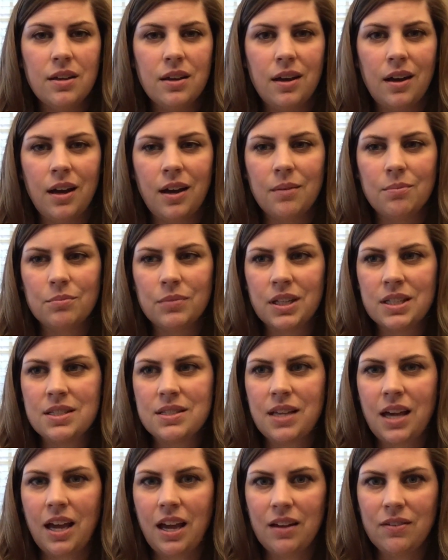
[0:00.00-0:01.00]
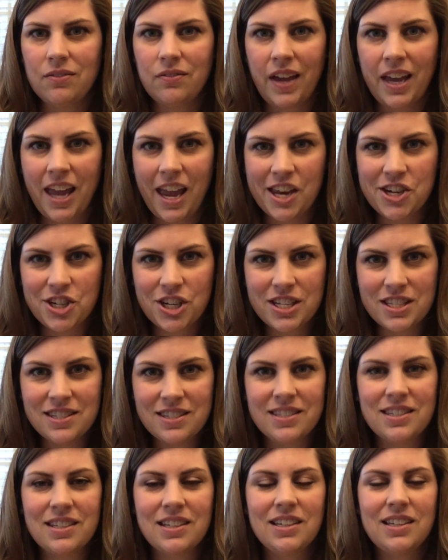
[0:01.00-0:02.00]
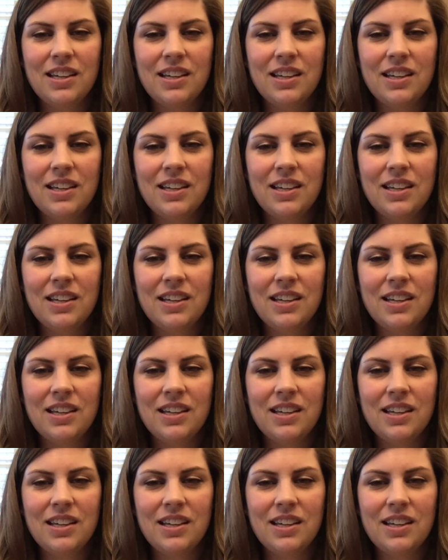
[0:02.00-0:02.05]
let's say, vacations.